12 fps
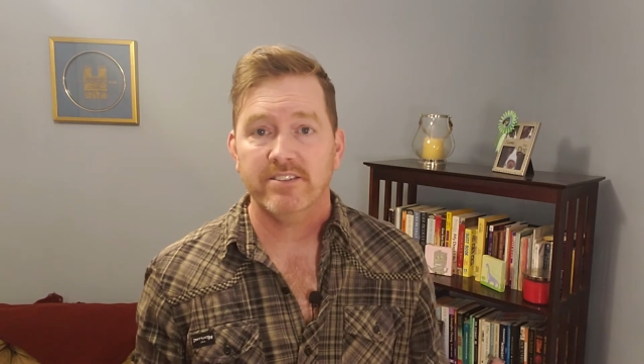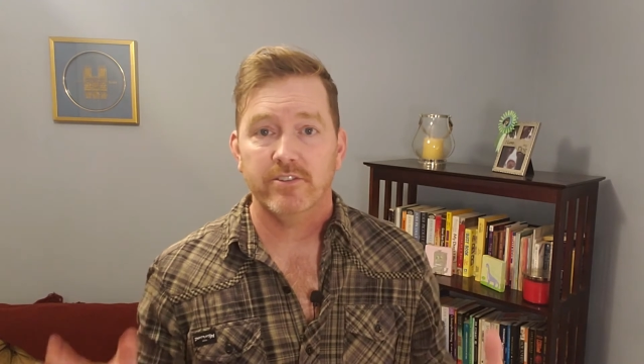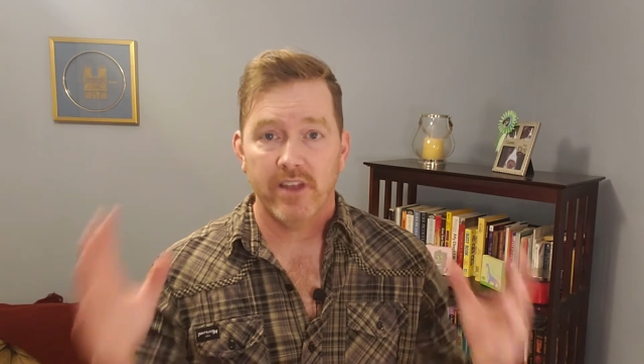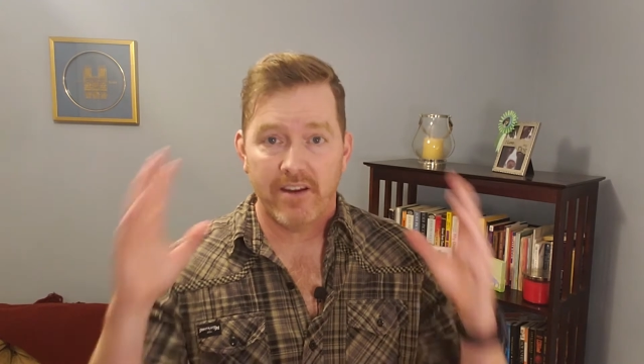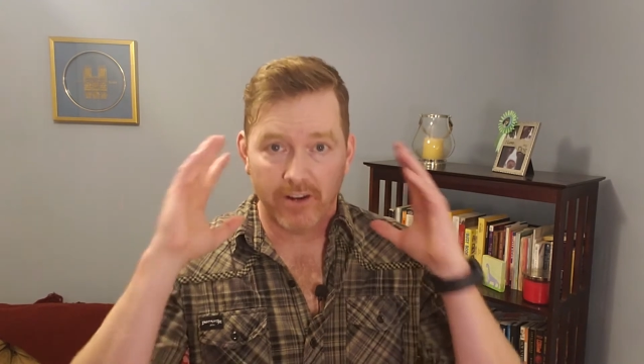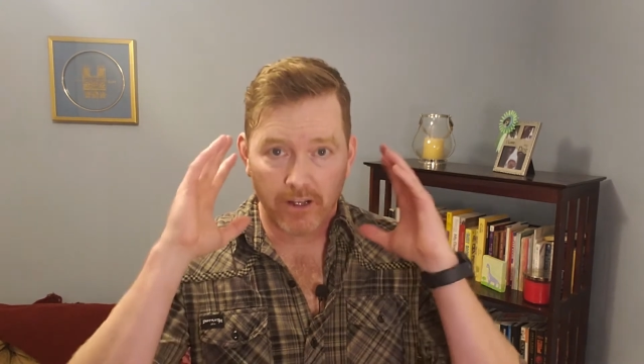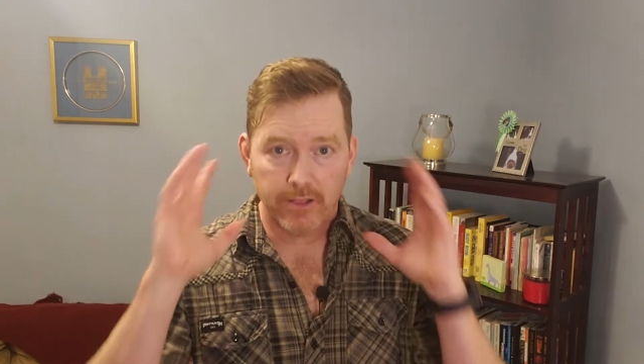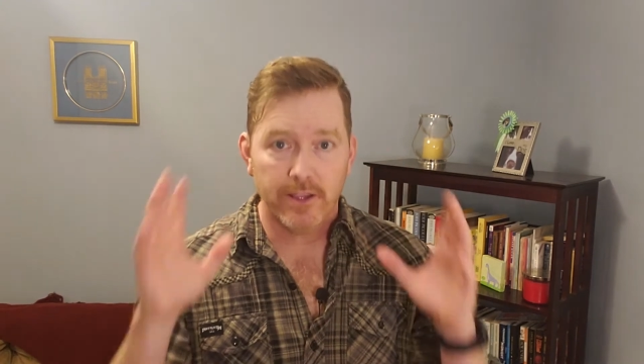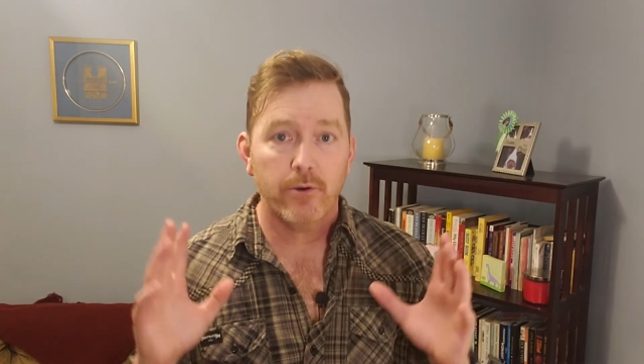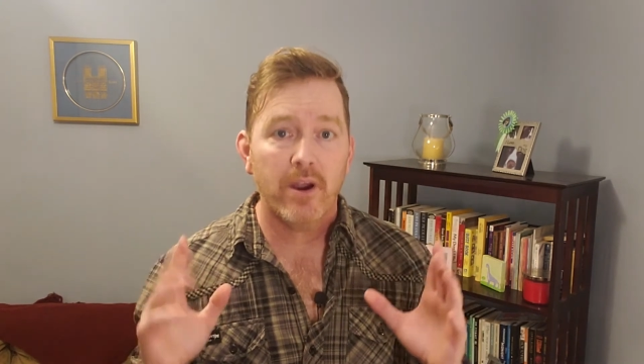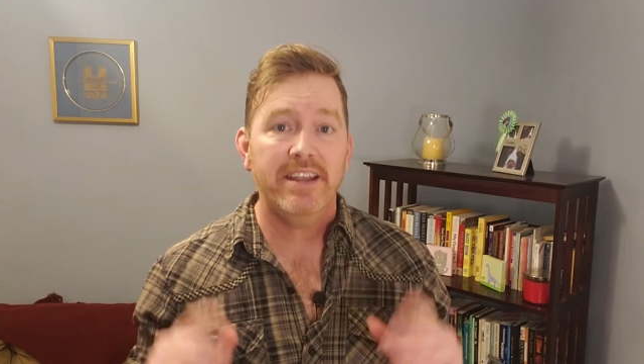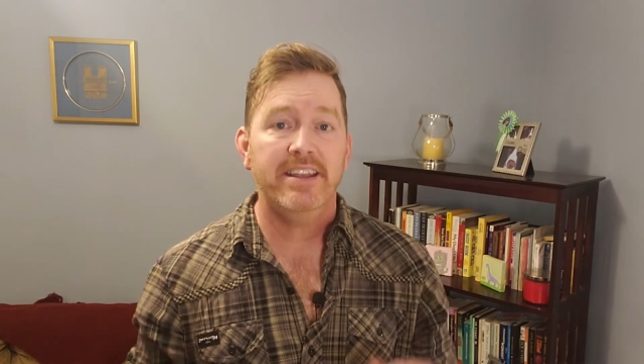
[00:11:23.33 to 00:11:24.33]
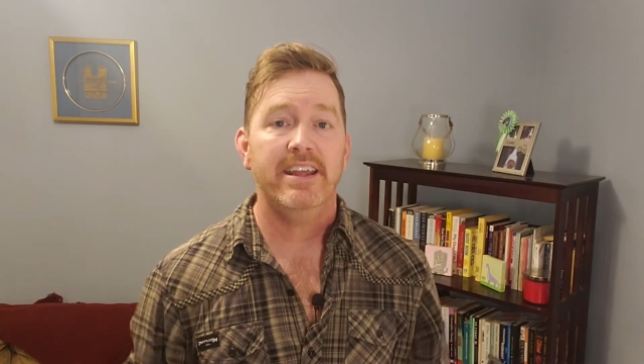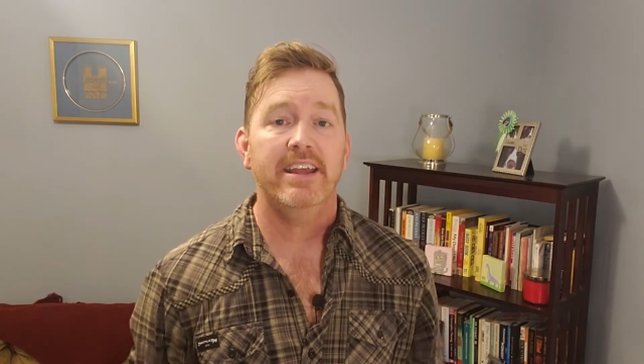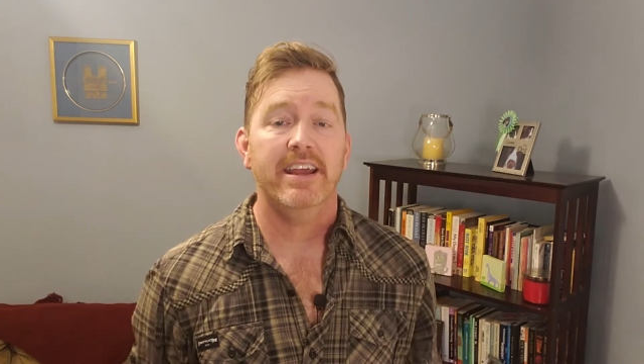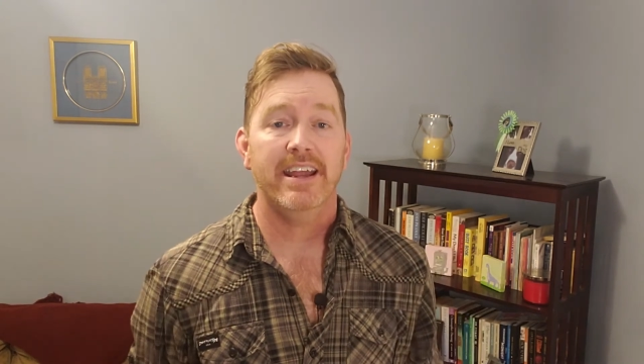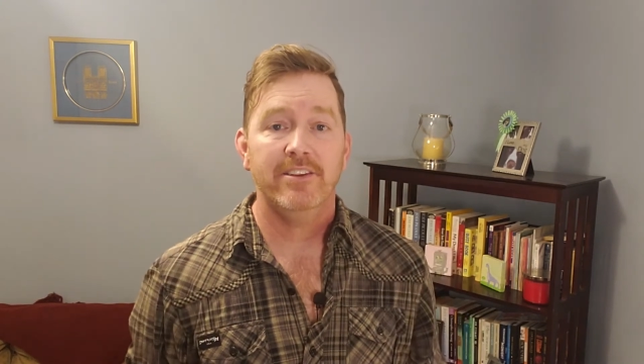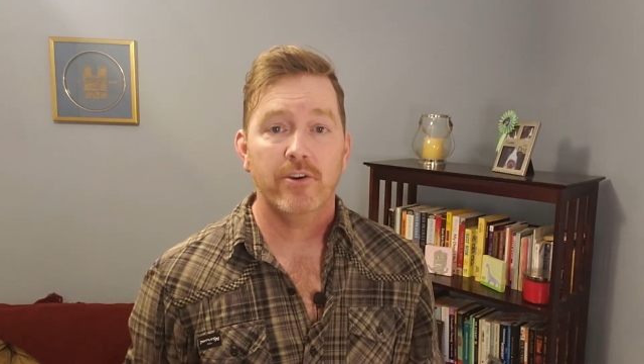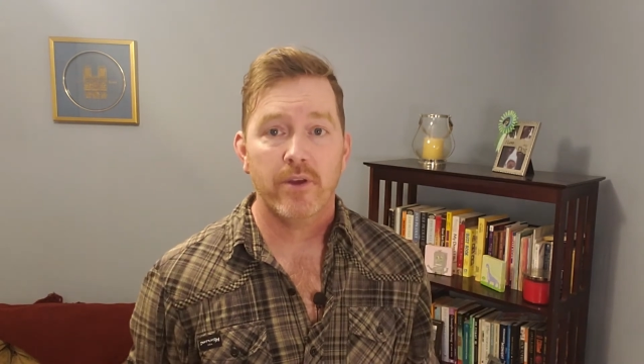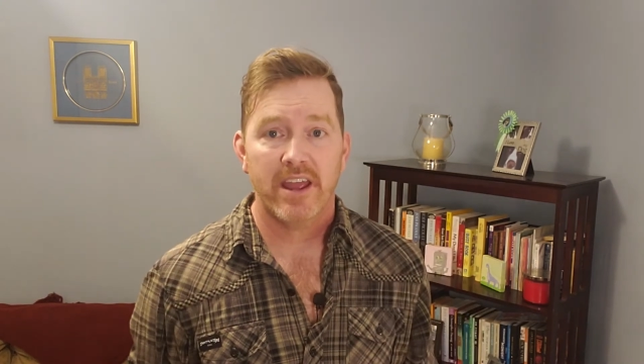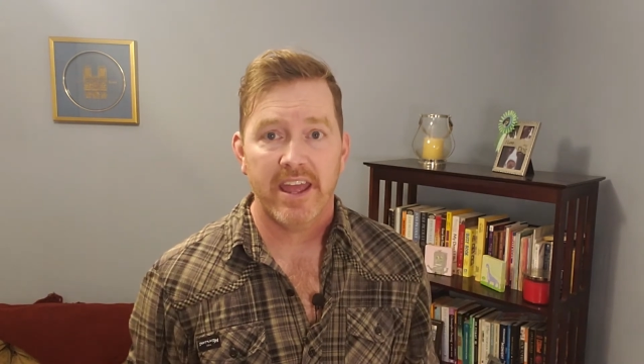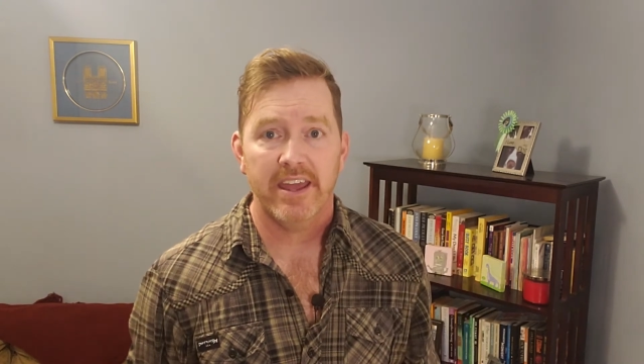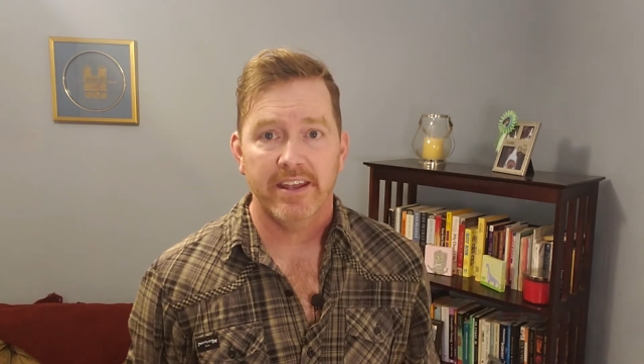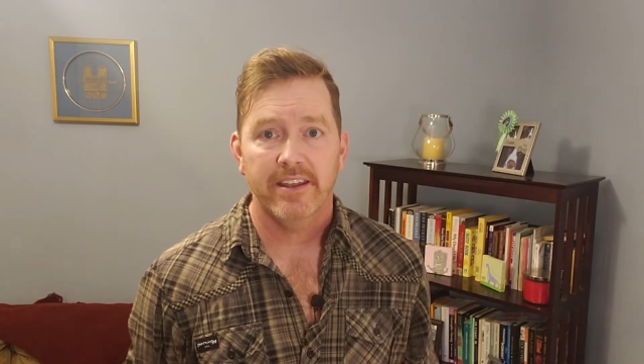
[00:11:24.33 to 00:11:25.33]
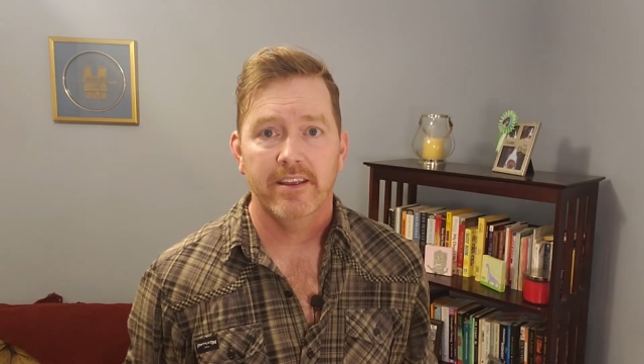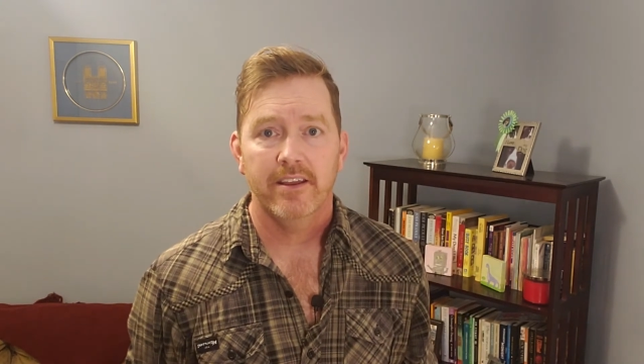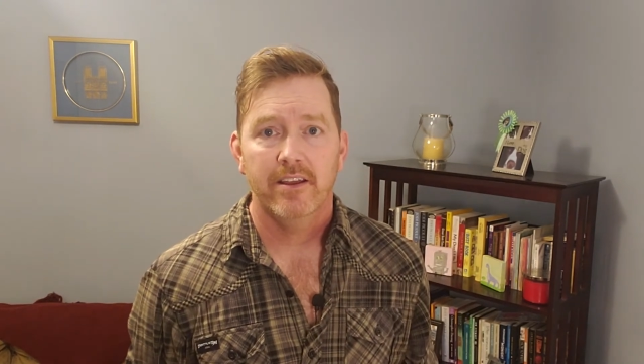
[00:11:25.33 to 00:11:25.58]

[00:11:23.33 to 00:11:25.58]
so you have a clear idea in your head